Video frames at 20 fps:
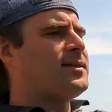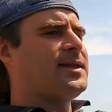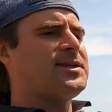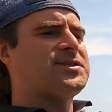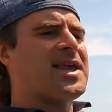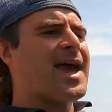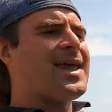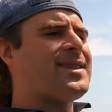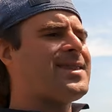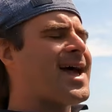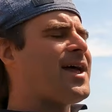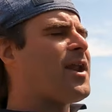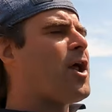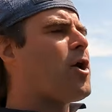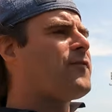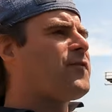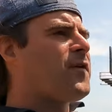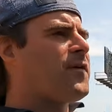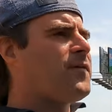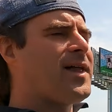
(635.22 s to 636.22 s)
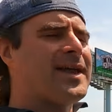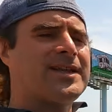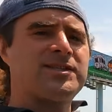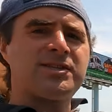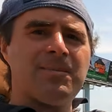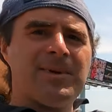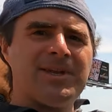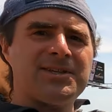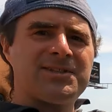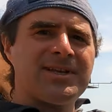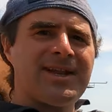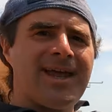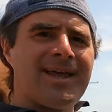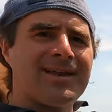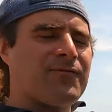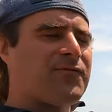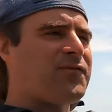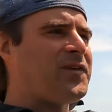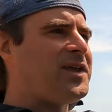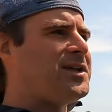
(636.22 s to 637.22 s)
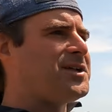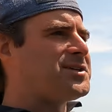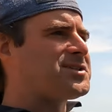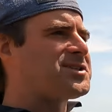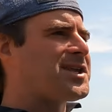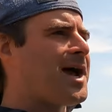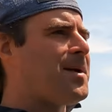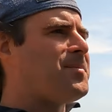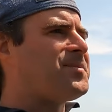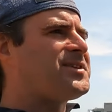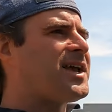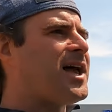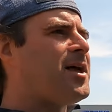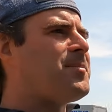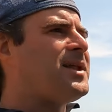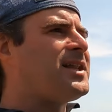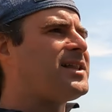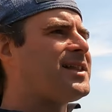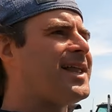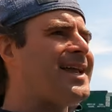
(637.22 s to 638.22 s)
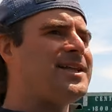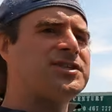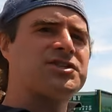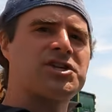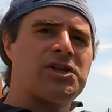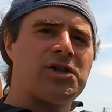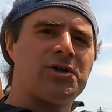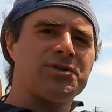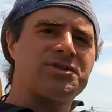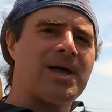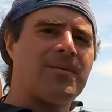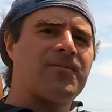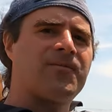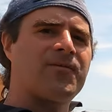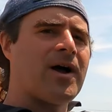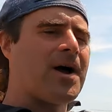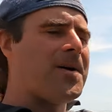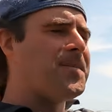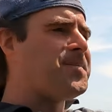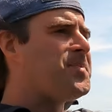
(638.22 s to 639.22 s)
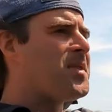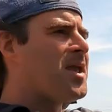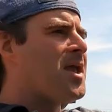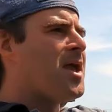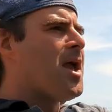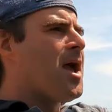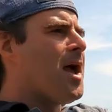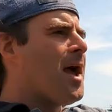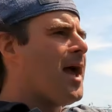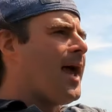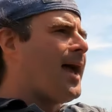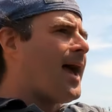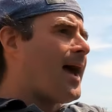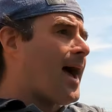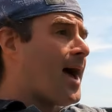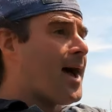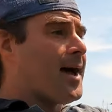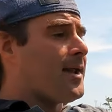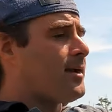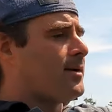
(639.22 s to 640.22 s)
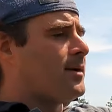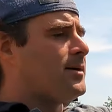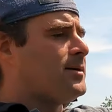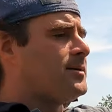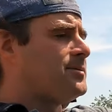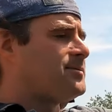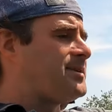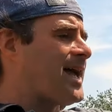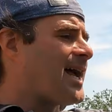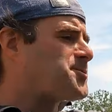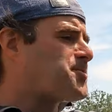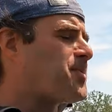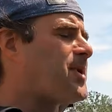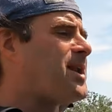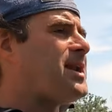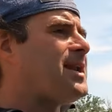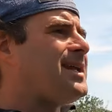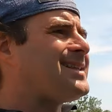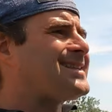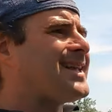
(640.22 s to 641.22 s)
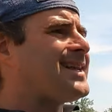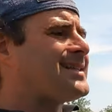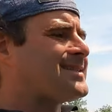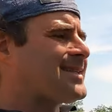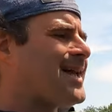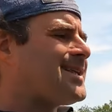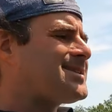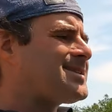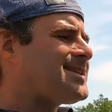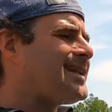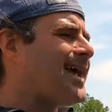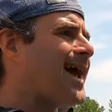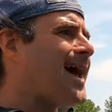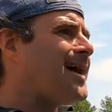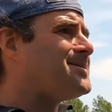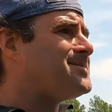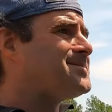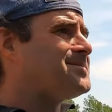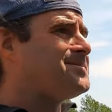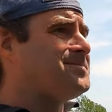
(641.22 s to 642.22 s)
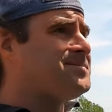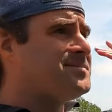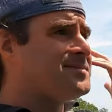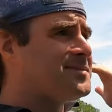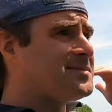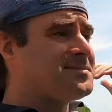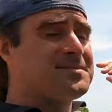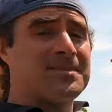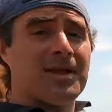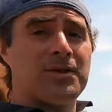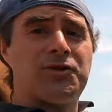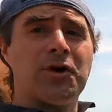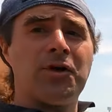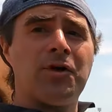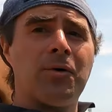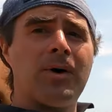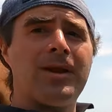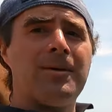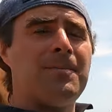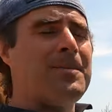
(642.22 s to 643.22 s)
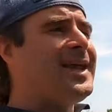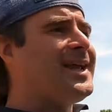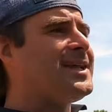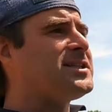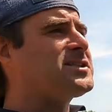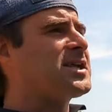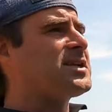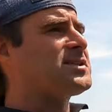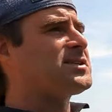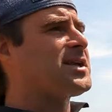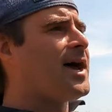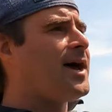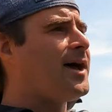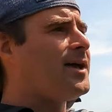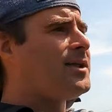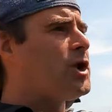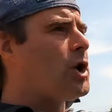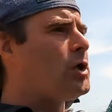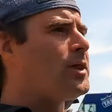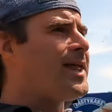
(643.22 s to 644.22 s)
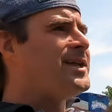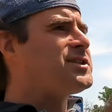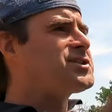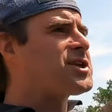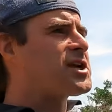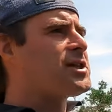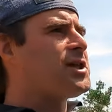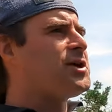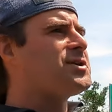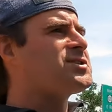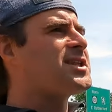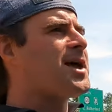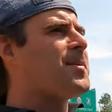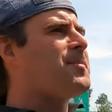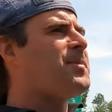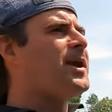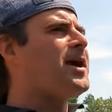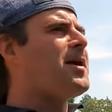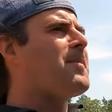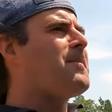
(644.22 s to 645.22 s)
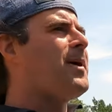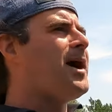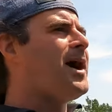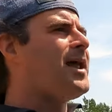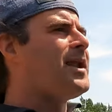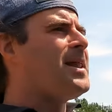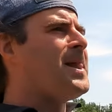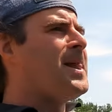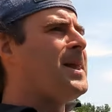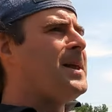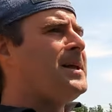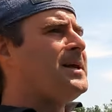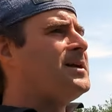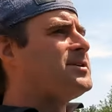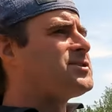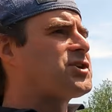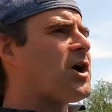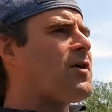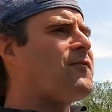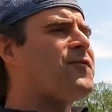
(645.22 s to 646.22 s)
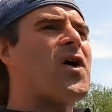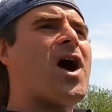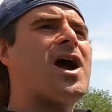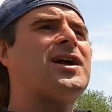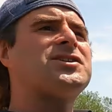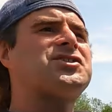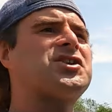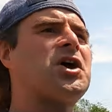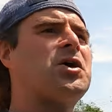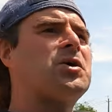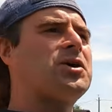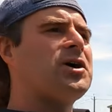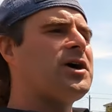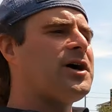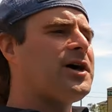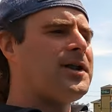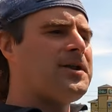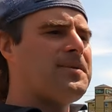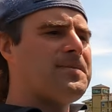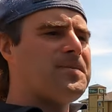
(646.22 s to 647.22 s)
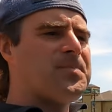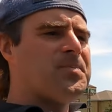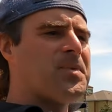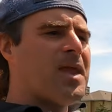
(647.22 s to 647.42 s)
it's getting that off of like some internet feed or something, telling me the lane's closed up front. I don't know. That's pretty neat that it tells you that. I don't know what it means because no lanes are closed up here, but so far so good.